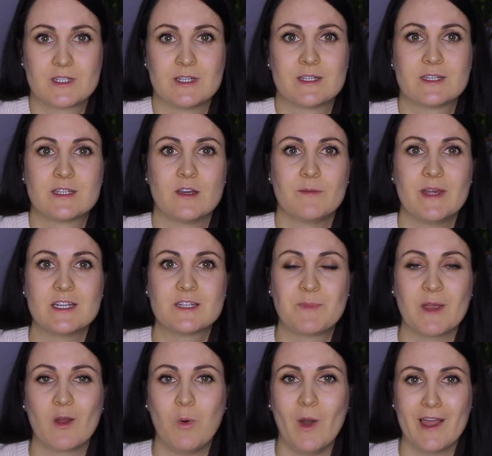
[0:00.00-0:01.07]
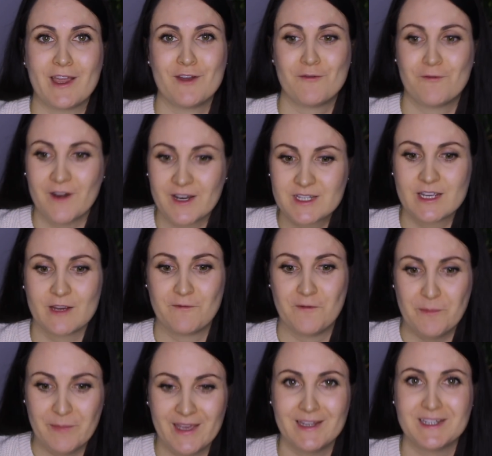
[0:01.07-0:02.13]
system has been quite confronting
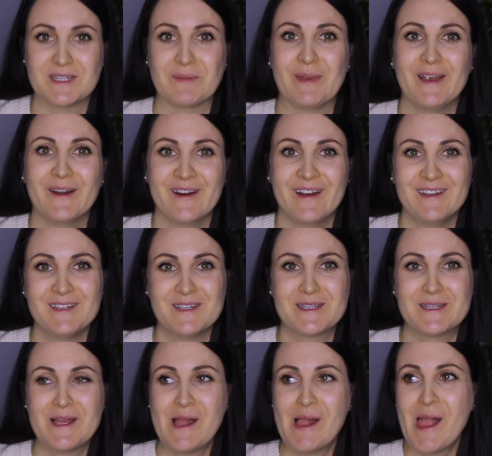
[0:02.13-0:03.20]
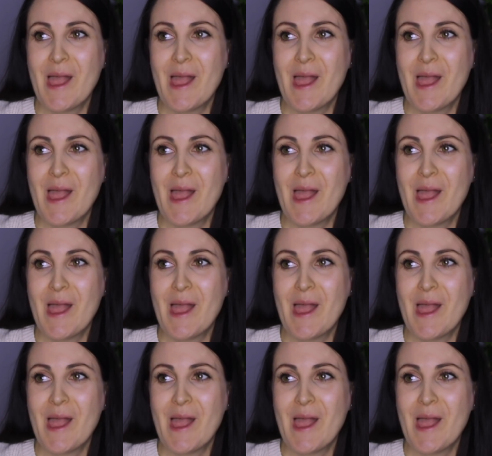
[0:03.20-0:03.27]
for me as a parent.